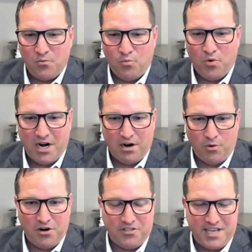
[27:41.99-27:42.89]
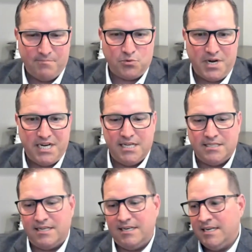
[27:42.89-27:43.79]
where the in-between
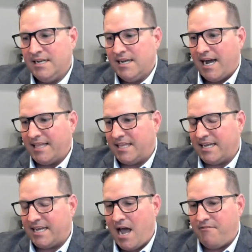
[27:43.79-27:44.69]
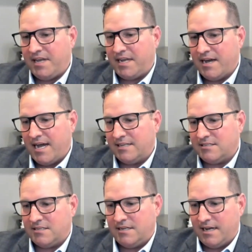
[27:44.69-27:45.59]
is. And I think having
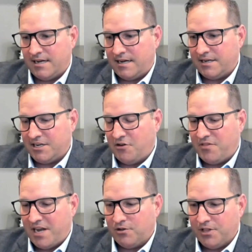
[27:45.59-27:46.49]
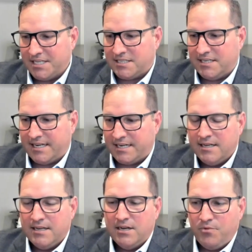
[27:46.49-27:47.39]
us, there listening,
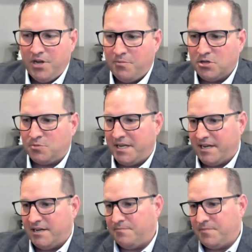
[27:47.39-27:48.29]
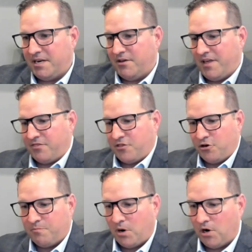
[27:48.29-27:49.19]
we almost become, that
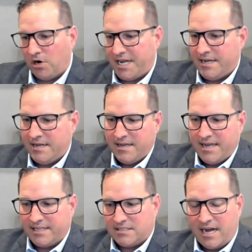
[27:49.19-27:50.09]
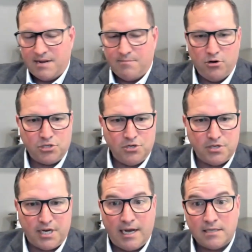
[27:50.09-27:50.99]
third party. It's not
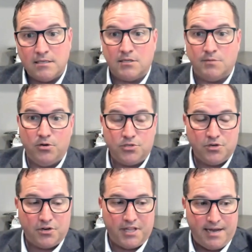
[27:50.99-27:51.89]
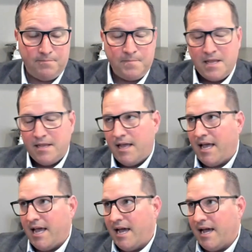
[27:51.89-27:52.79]
emotional to us. It's emotional to them.
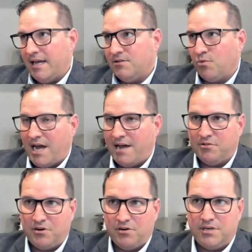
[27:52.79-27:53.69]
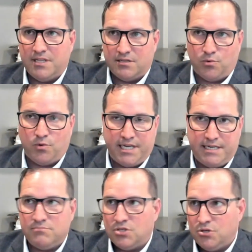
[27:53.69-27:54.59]
And what I've learned in the
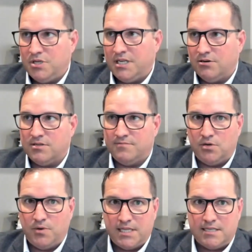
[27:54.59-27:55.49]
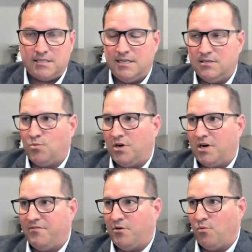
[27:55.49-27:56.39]
22 years of doing this is one
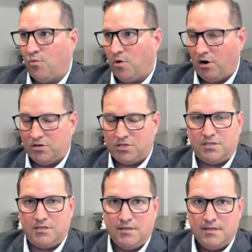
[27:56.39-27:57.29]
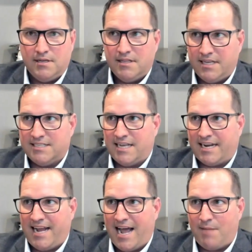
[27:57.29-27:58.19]
of the worst things
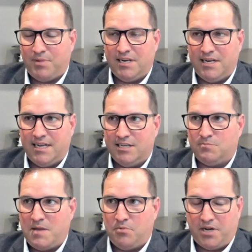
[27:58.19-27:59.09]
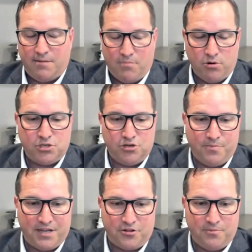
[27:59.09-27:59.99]
that can happen is people get emotional
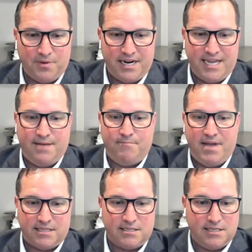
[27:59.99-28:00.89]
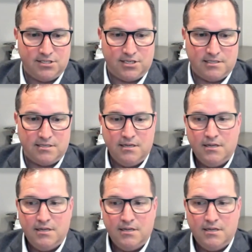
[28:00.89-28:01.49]
about their money and make decisions